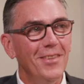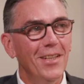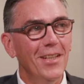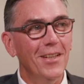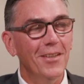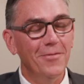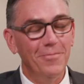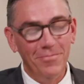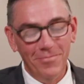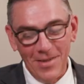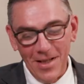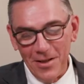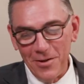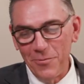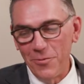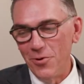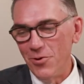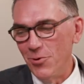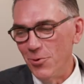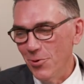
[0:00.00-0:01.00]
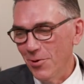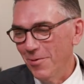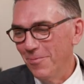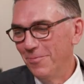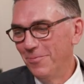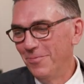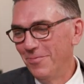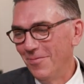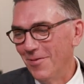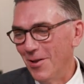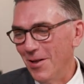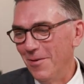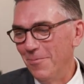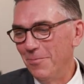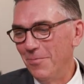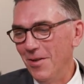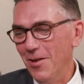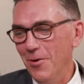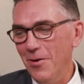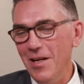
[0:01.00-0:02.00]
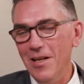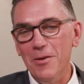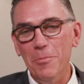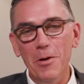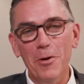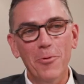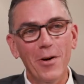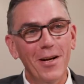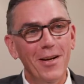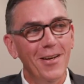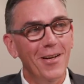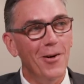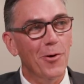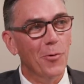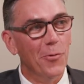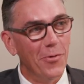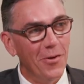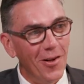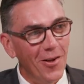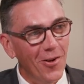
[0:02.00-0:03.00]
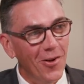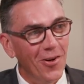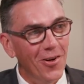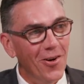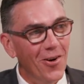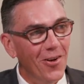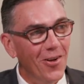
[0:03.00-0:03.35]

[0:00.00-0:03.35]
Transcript: Yeah, that's for sure. Right? You need to be ready to go for the long